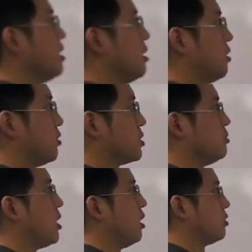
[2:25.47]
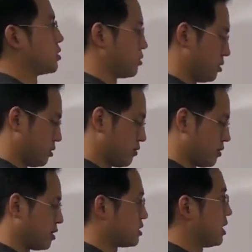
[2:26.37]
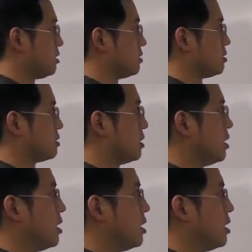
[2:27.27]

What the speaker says: Or they're smaller sort of changes.